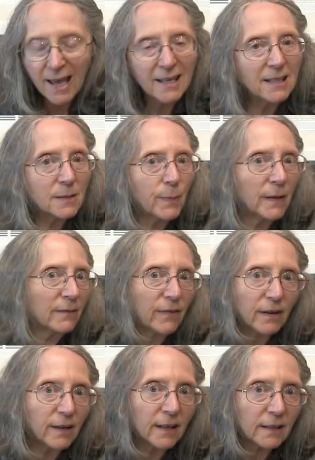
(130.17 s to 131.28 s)
It has been
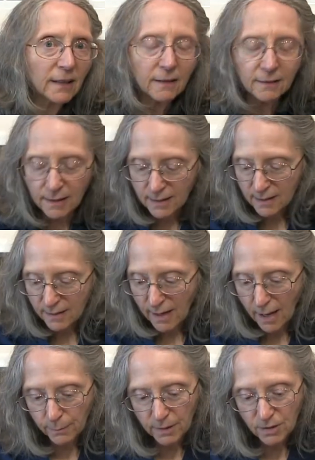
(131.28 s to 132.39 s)
very clearly
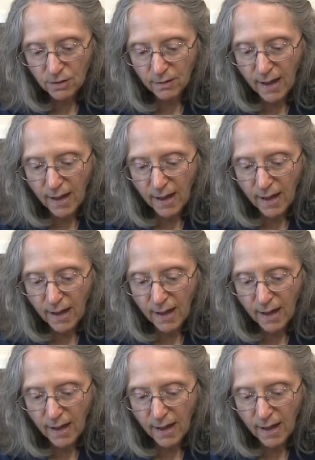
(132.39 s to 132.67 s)
established